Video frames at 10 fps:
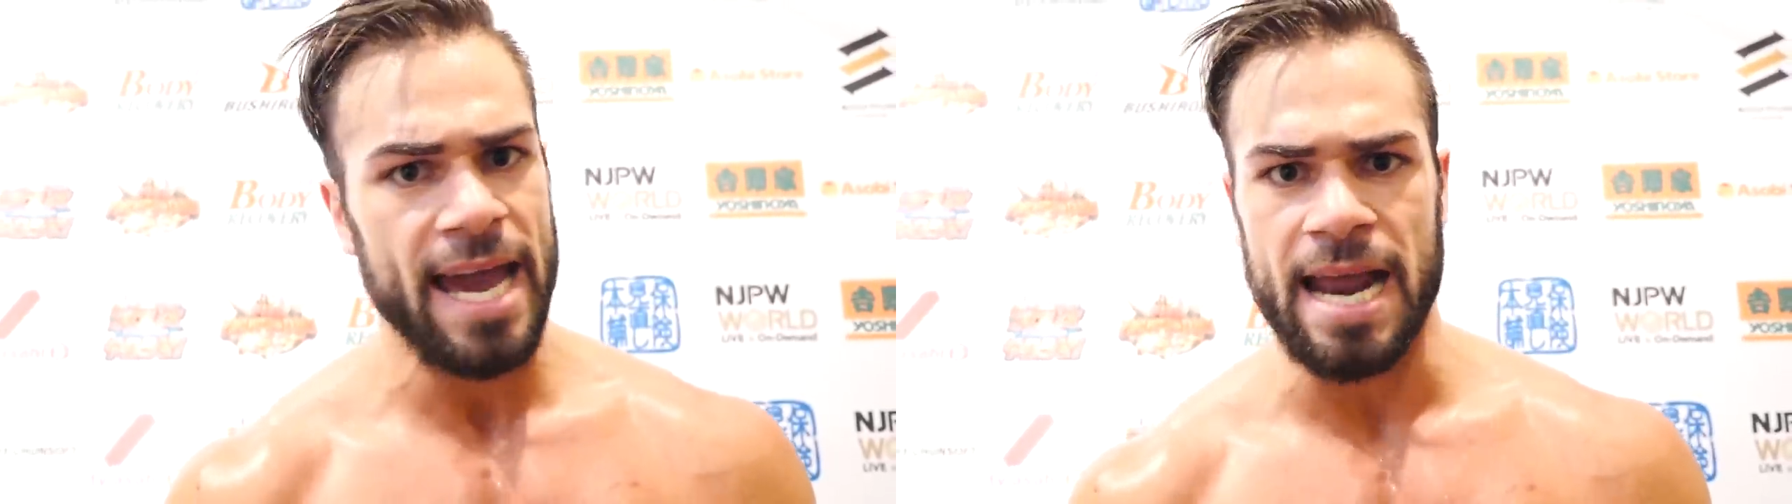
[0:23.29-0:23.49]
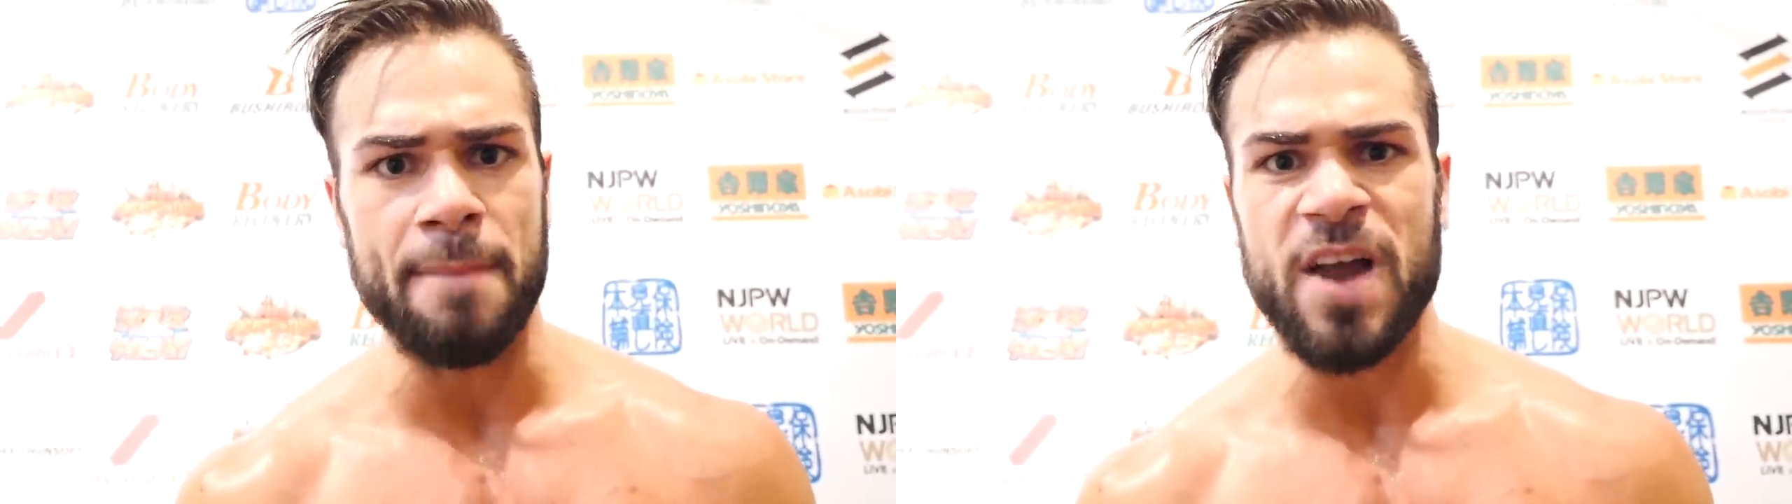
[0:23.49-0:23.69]

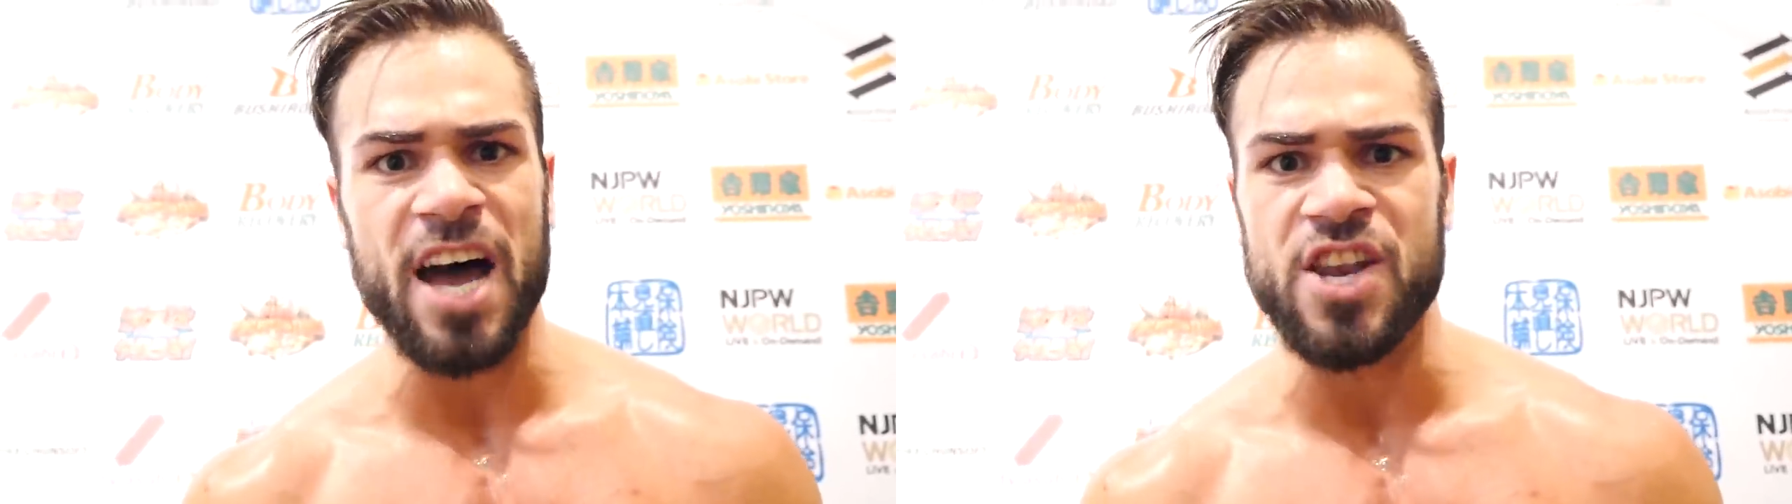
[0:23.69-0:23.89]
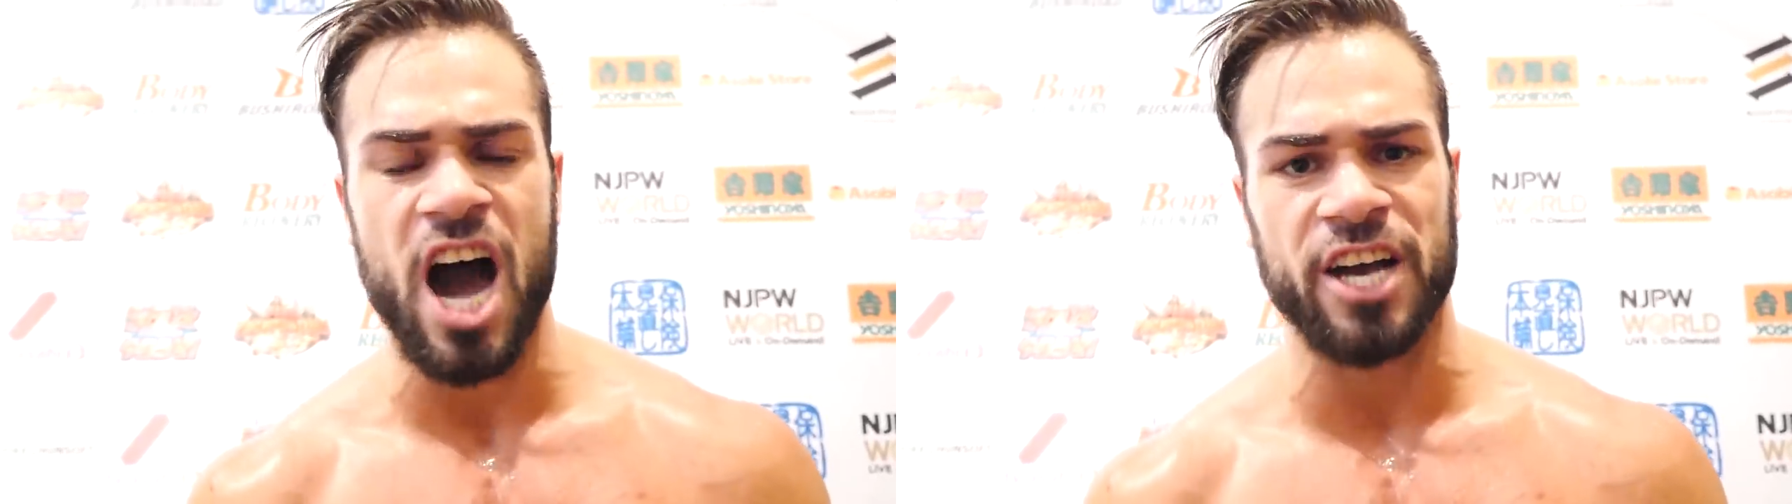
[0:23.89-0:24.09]
And I'm
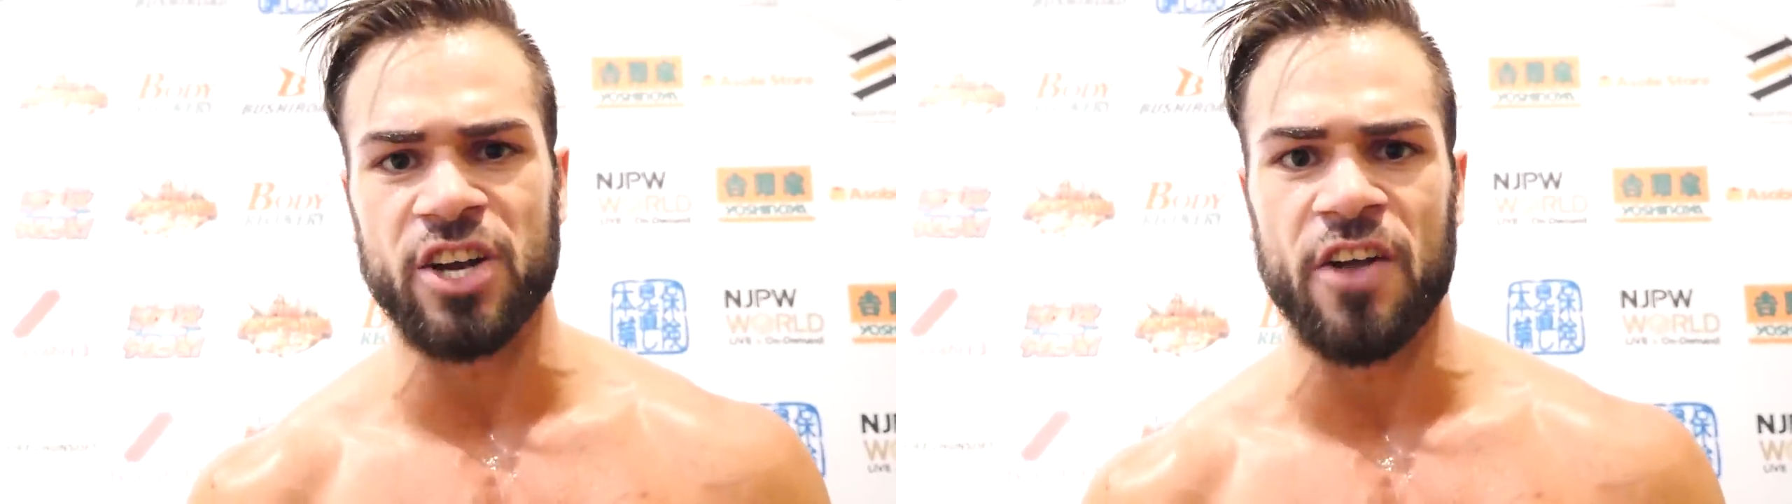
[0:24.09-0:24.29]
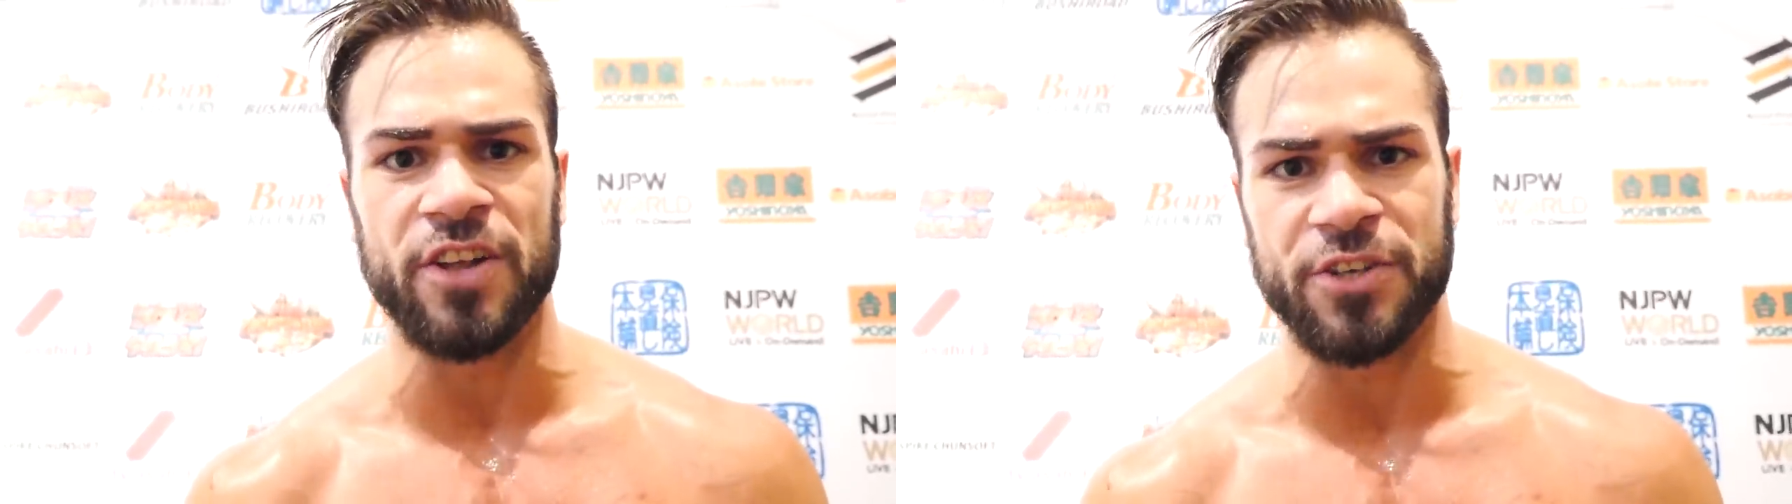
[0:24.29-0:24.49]
not
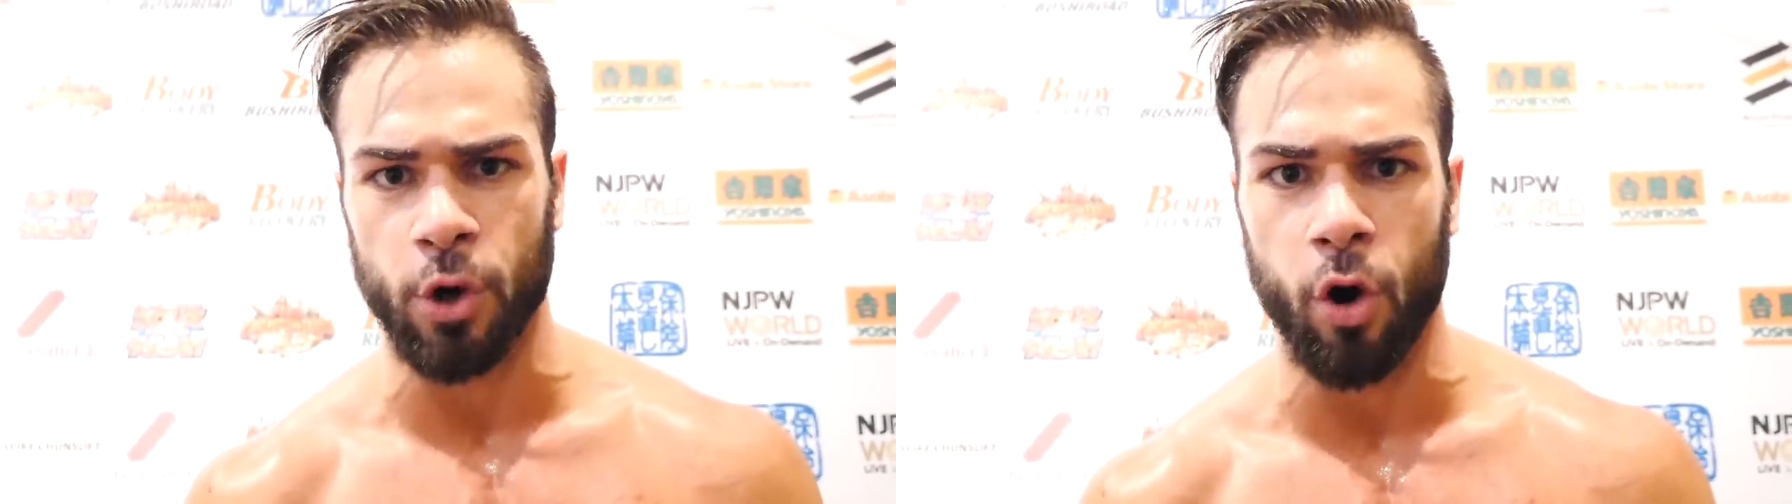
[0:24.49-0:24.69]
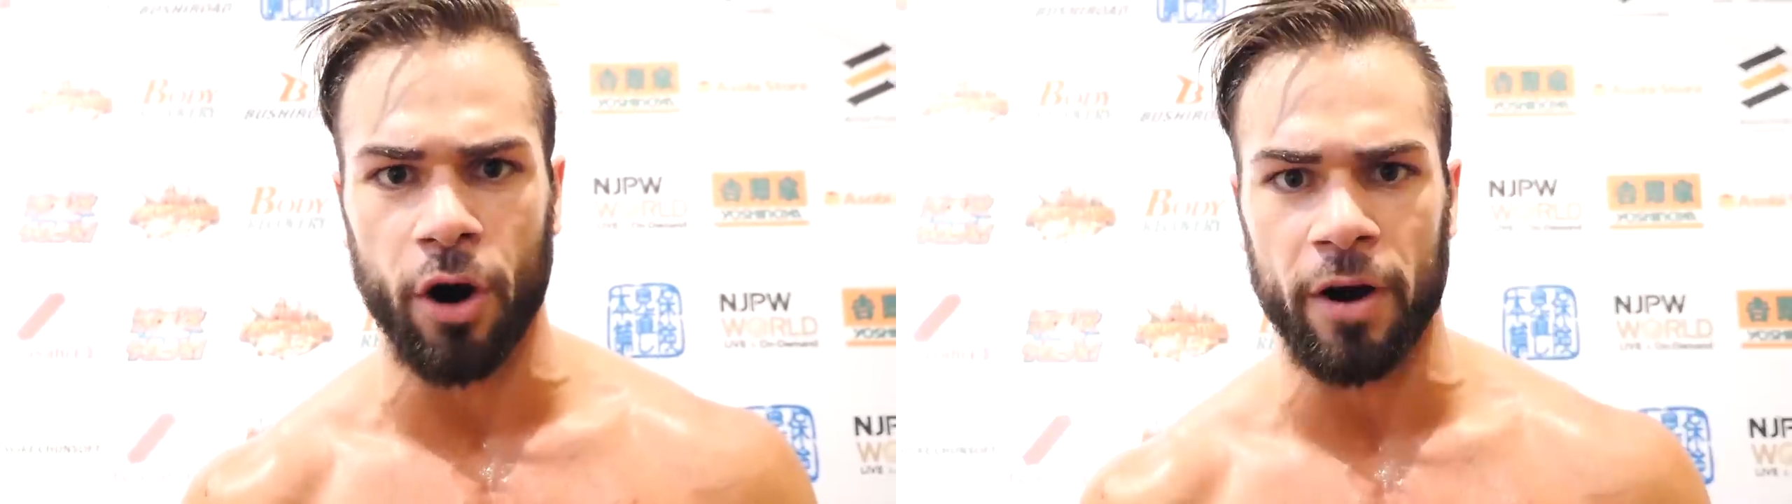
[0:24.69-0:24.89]
knocking on the
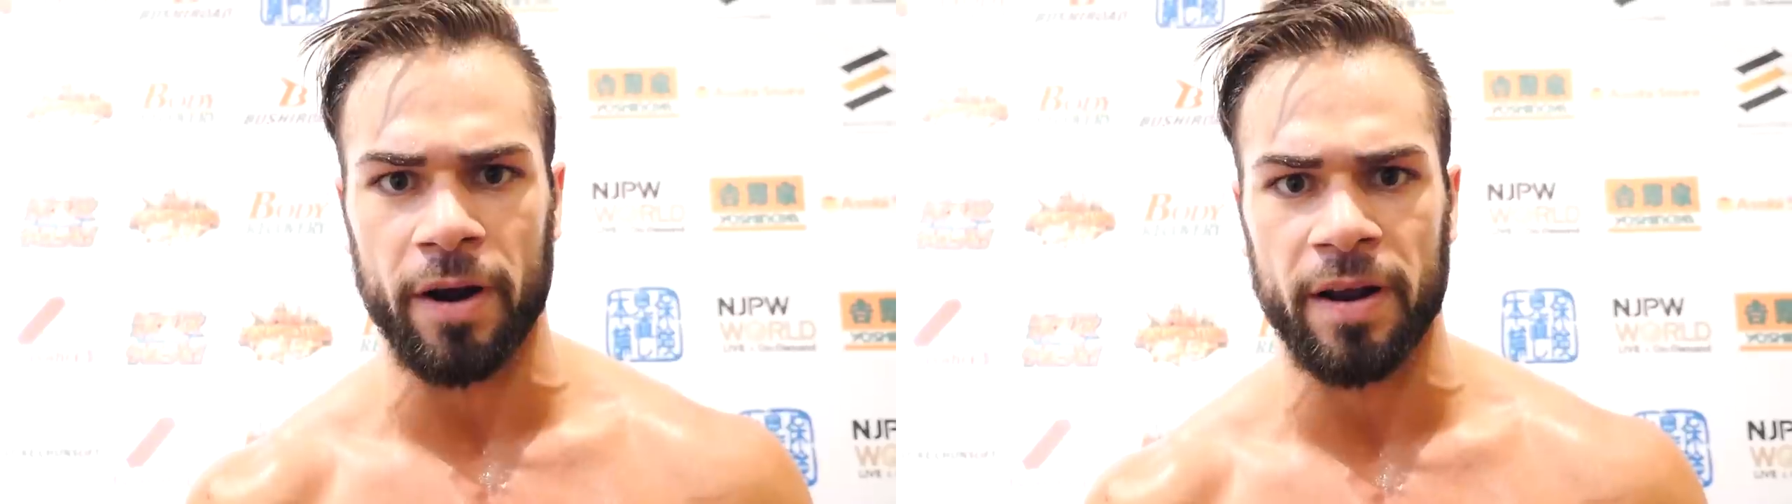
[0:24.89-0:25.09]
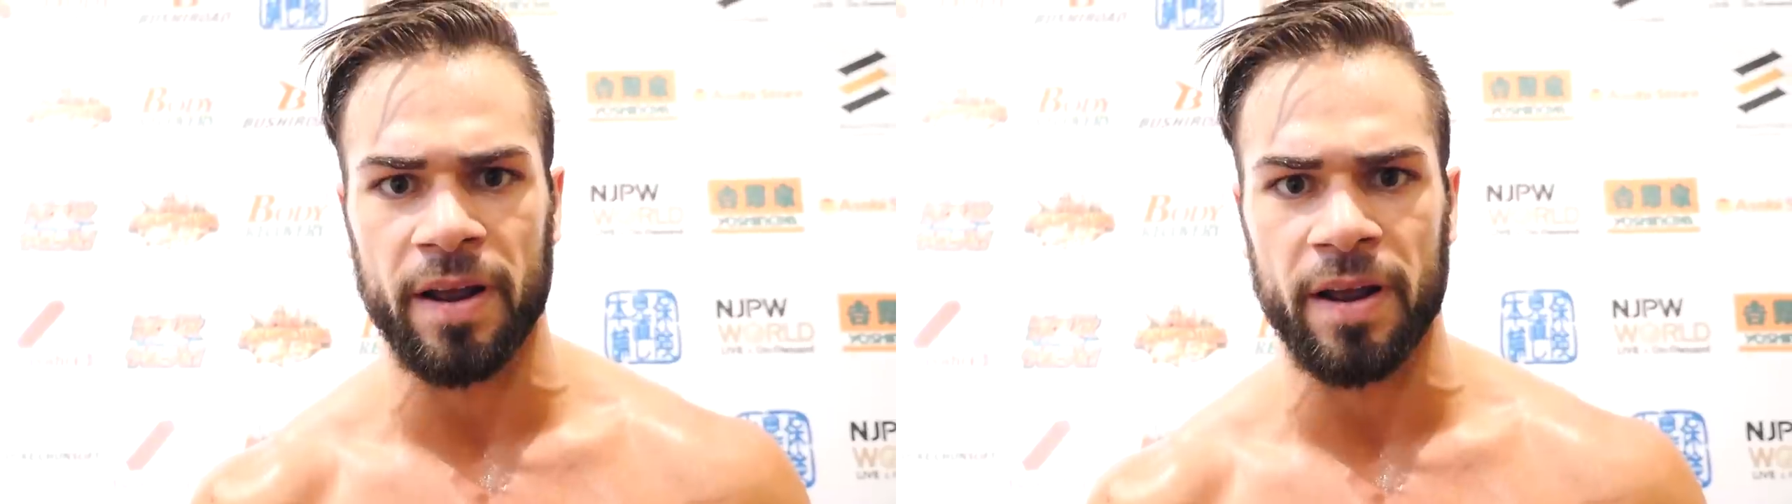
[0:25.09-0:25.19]
door.